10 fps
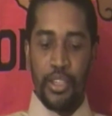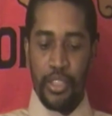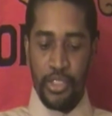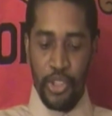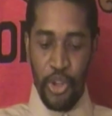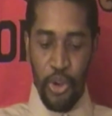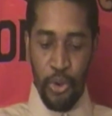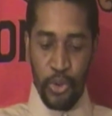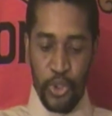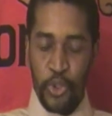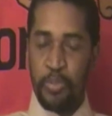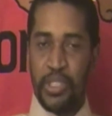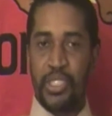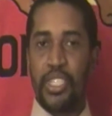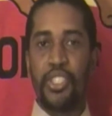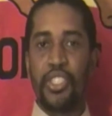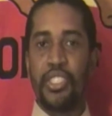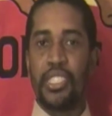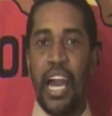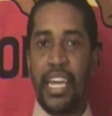you know,
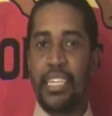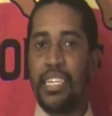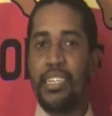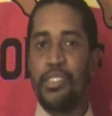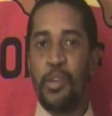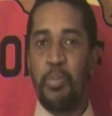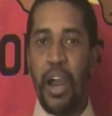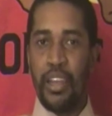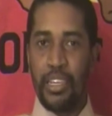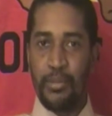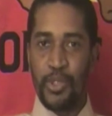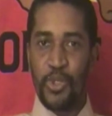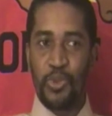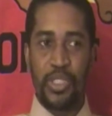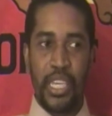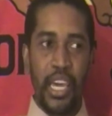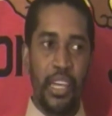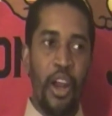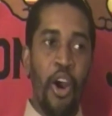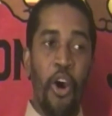superstitious ideas about him to
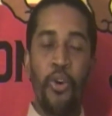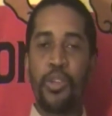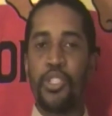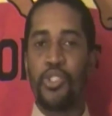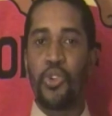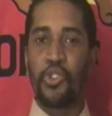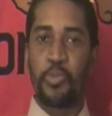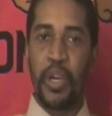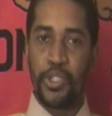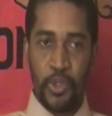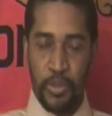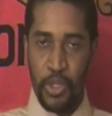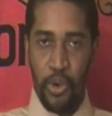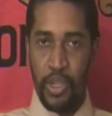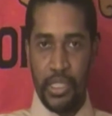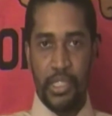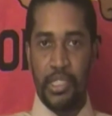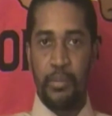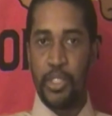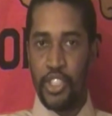say, oh, he's so special because he's
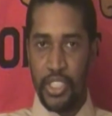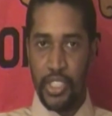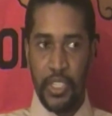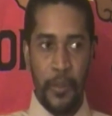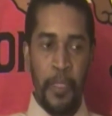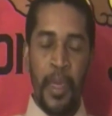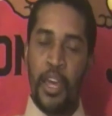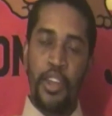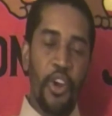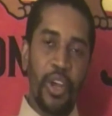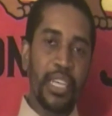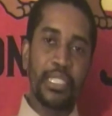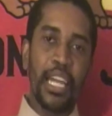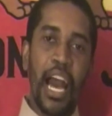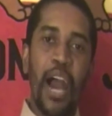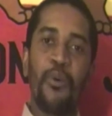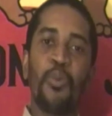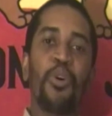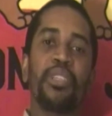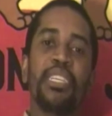a magician. No, that's not how
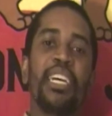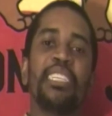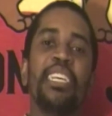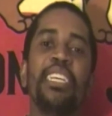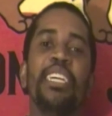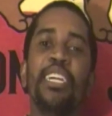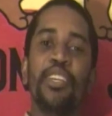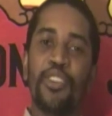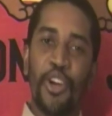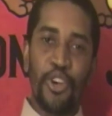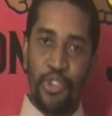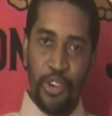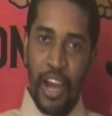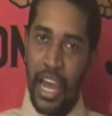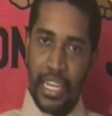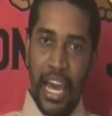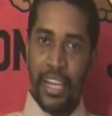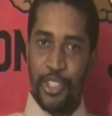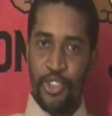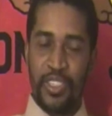it works. He doesn't need your
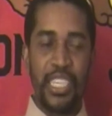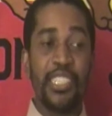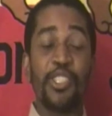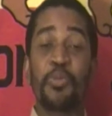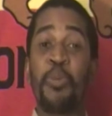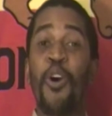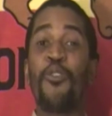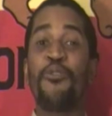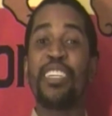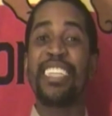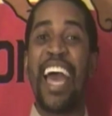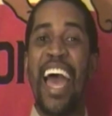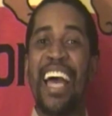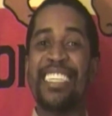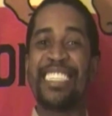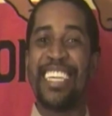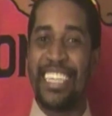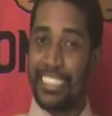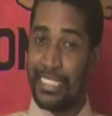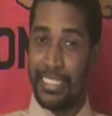idolatry. He is perfect as
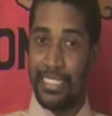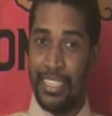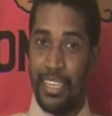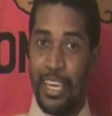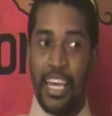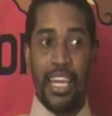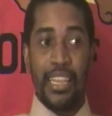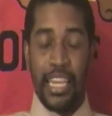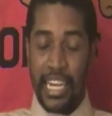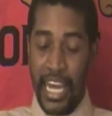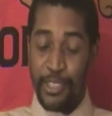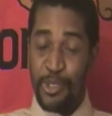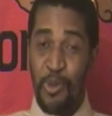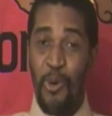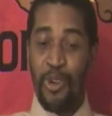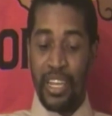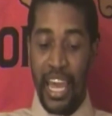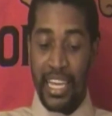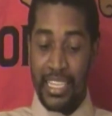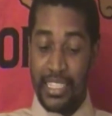is. The natural order
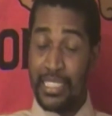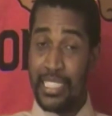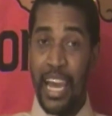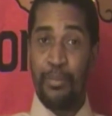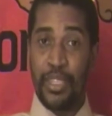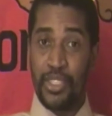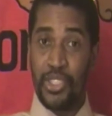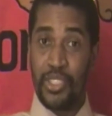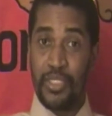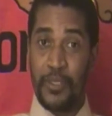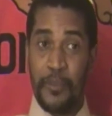that he established,